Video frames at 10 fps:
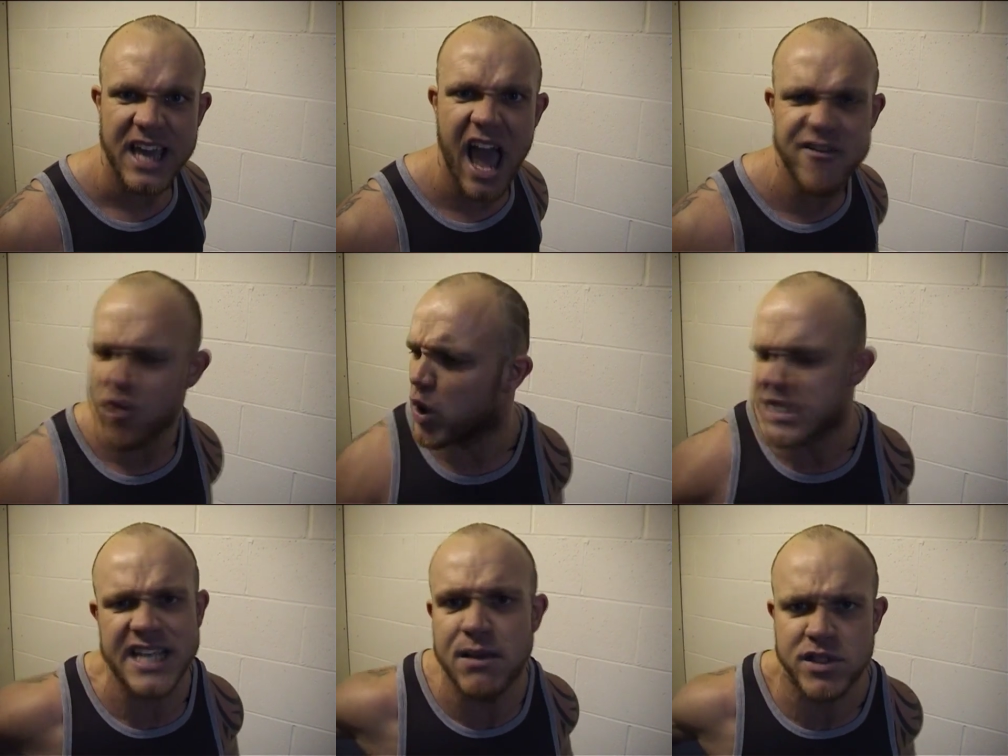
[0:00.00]
Everyone
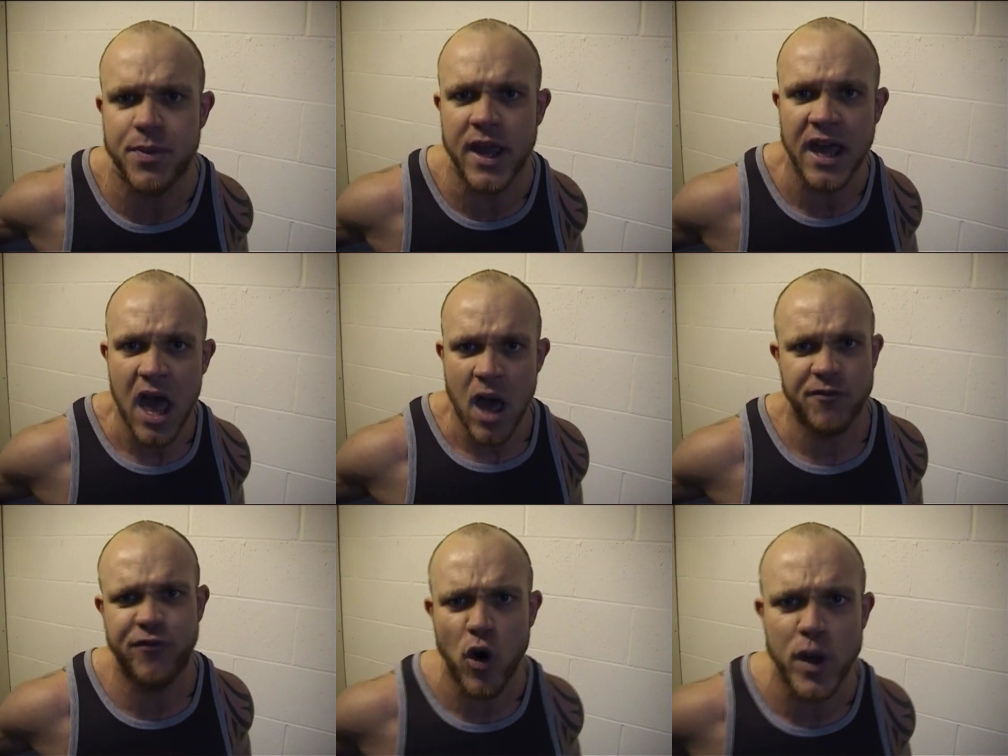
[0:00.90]
seems to be
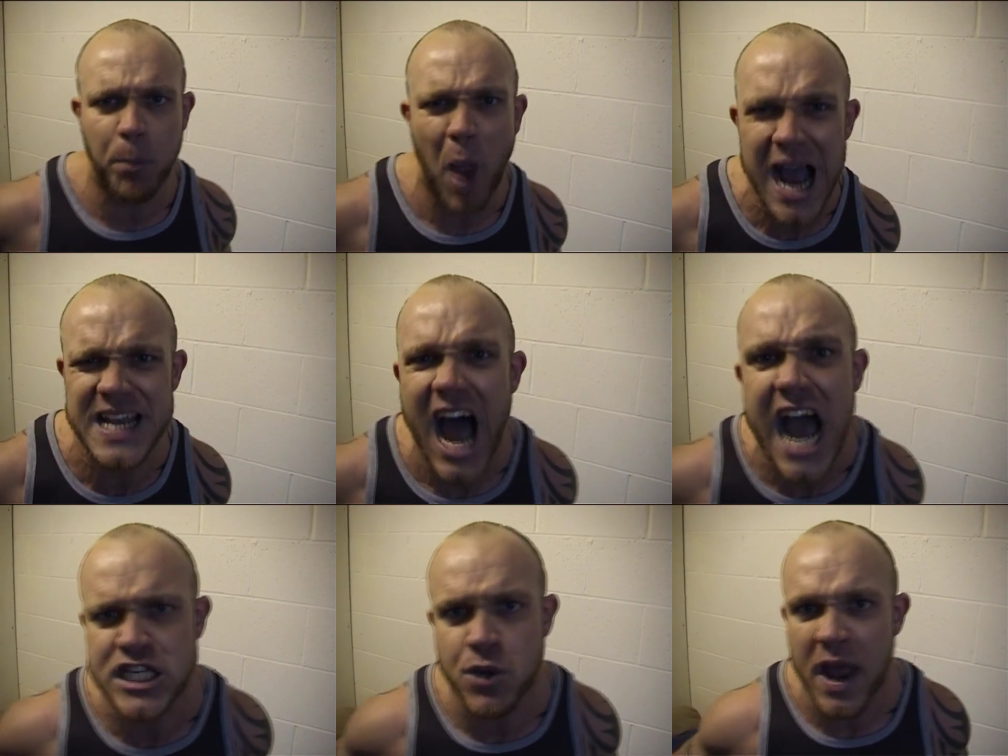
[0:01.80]
throwing a blind
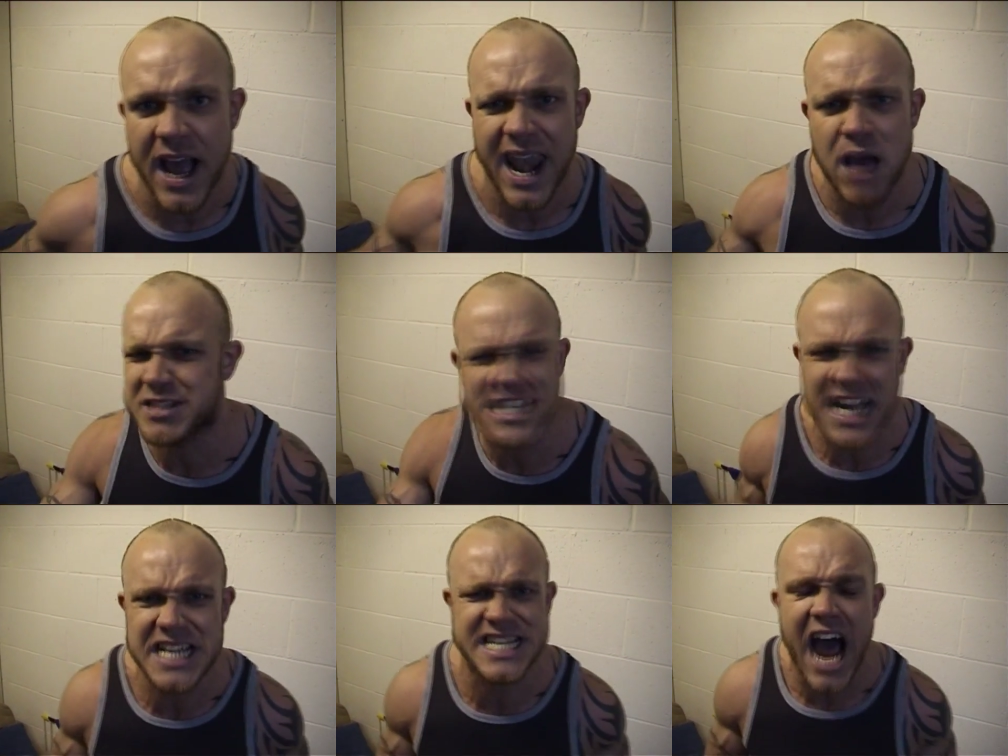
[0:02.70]
eye to it, and I'm
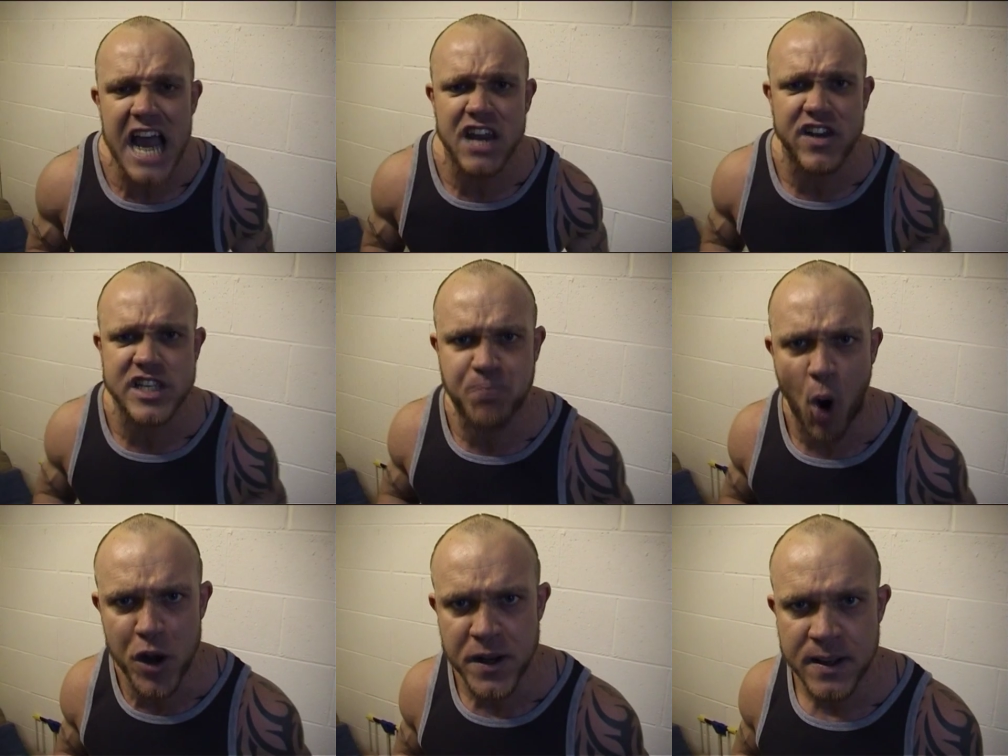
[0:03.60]
sick and tired of it,
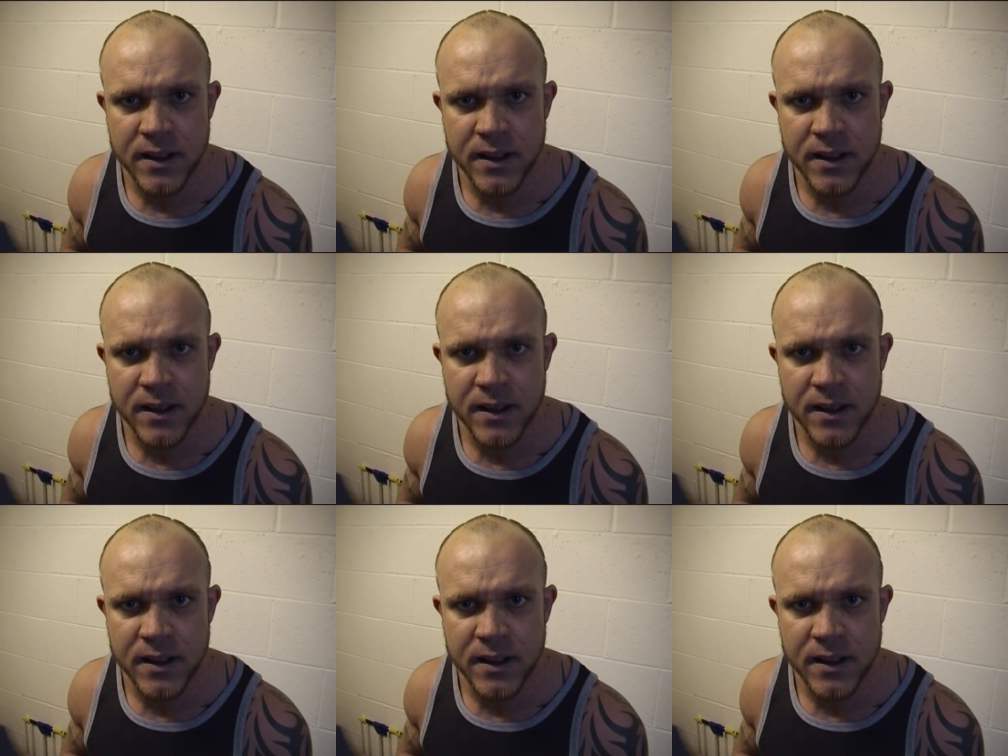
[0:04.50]
Spud.